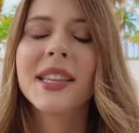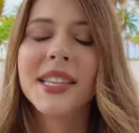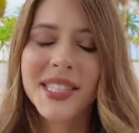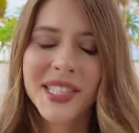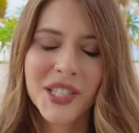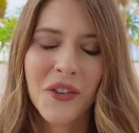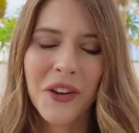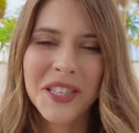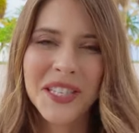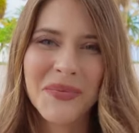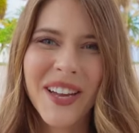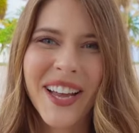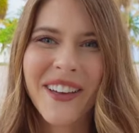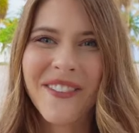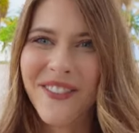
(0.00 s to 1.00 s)
This is going to
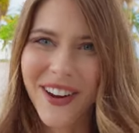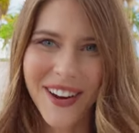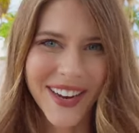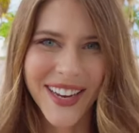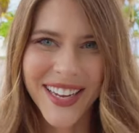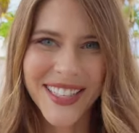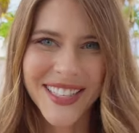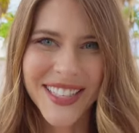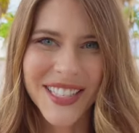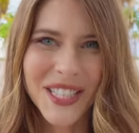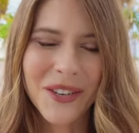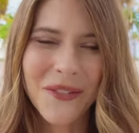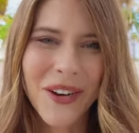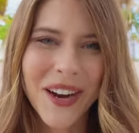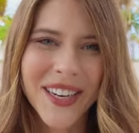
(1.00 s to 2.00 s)
be a very easy
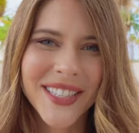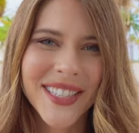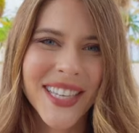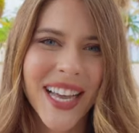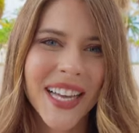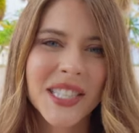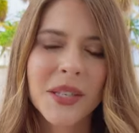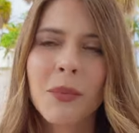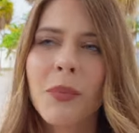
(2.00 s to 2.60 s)
to wear scent,